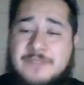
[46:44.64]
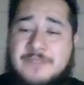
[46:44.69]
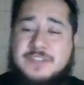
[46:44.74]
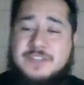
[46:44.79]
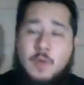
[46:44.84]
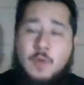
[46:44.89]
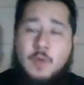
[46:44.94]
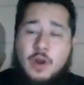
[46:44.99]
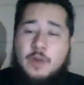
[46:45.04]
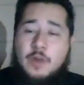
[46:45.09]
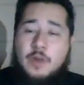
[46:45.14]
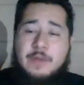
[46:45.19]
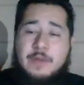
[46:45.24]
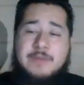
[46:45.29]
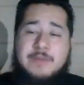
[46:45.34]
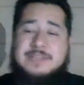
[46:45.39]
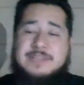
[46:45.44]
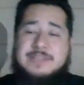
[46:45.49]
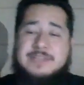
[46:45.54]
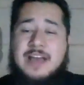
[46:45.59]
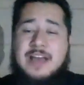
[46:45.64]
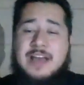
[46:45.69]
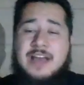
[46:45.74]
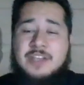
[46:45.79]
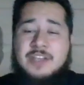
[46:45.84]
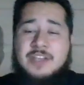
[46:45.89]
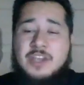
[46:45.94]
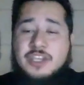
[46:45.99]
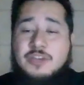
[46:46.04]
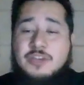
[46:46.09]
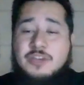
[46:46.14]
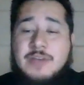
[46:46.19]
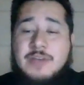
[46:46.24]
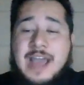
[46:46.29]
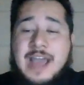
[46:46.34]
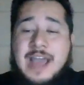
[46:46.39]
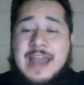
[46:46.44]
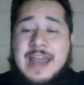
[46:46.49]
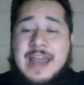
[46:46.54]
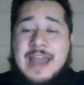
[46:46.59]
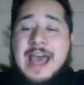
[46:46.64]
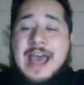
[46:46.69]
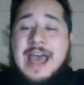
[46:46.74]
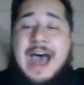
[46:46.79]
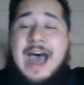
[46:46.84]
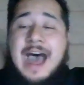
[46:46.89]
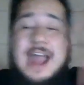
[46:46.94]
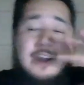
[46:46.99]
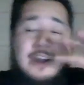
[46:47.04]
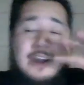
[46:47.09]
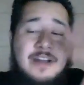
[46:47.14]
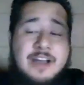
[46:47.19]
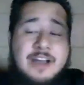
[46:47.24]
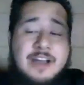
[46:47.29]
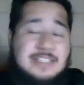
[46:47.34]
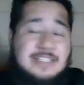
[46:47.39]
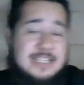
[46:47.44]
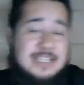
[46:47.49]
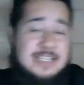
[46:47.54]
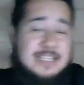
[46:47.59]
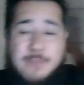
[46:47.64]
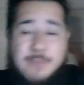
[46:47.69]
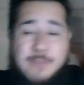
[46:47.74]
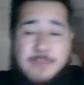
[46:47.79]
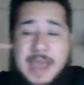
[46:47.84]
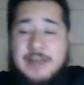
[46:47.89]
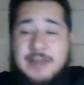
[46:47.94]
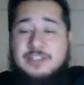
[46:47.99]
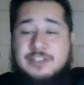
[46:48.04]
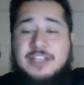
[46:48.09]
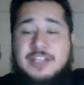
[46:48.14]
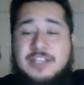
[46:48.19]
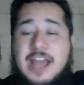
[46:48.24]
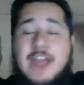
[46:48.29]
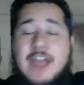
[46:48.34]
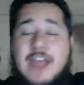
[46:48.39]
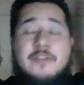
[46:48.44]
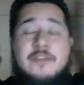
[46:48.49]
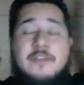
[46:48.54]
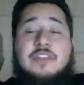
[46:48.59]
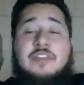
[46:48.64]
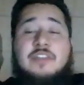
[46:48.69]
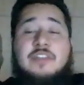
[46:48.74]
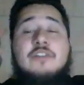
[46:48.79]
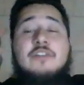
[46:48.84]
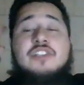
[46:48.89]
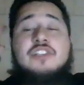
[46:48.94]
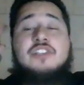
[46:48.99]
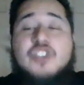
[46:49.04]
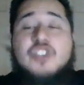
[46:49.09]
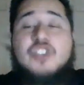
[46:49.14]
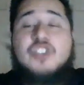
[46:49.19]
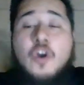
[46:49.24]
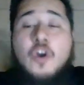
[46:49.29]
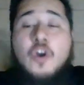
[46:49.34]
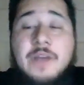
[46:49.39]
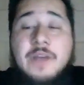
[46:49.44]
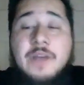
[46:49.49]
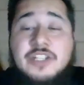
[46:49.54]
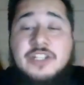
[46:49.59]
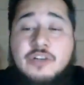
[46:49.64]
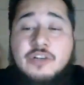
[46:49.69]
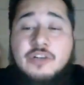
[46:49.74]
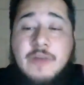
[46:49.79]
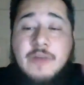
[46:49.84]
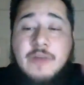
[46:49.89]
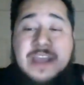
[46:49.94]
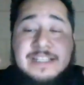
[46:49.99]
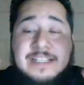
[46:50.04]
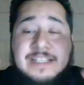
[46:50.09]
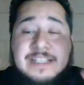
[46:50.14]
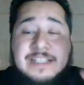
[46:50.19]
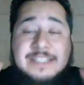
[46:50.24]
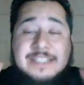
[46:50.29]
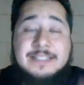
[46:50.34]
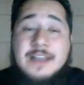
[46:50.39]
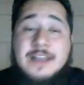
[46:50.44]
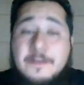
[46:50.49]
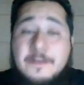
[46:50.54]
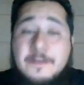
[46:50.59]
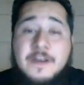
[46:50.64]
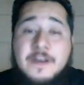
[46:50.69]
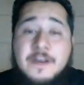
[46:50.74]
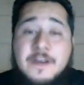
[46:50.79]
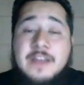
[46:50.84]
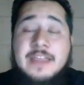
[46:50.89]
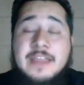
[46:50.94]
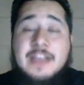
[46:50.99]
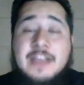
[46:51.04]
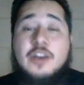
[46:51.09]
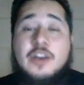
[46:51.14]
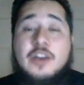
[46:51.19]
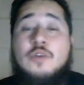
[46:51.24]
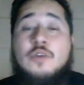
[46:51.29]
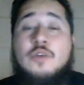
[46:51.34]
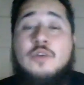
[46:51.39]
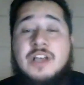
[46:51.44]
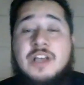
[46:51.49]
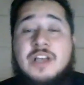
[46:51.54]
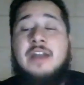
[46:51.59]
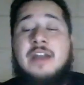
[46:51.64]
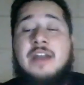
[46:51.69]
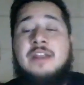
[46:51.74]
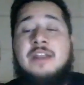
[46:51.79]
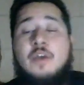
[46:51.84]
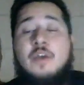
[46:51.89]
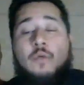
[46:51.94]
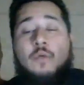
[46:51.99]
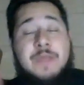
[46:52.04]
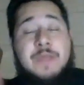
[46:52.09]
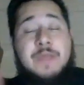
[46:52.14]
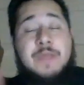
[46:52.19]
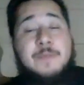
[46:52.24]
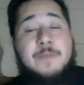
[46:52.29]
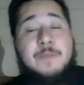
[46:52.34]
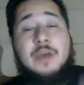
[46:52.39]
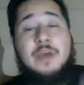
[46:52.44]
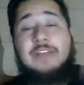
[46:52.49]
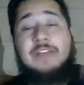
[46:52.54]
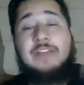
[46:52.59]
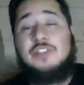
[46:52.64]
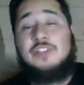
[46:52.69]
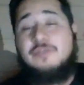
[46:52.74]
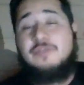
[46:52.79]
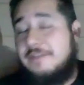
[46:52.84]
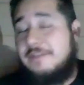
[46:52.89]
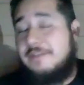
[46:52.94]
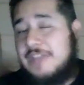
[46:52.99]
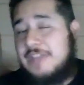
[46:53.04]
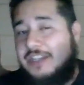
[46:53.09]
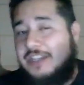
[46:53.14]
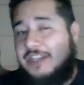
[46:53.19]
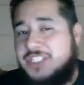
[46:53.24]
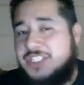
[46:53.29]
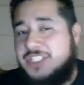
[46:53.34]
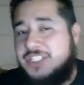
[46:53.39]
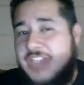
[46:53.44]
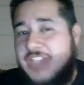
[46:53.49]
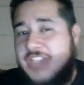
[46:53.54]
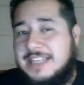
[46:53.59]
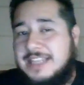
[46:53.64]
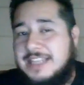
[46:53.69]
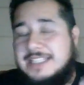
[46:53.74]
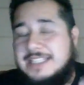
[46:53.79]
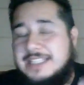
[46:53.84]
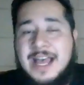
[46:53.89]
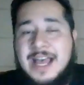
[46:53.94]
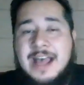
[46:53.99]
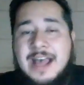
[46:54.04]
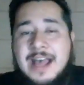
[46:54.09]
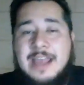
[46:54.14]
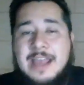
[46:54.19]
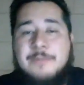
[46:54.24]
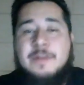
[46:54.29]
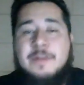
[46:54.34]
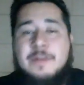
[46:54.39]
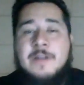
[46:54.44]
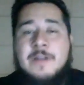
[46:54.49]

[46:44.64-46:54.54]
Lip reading: Zamora Reptiles. You got Iron Dog sending spiders. You got there's so much crazy stuff that goes on where people, if they just take the time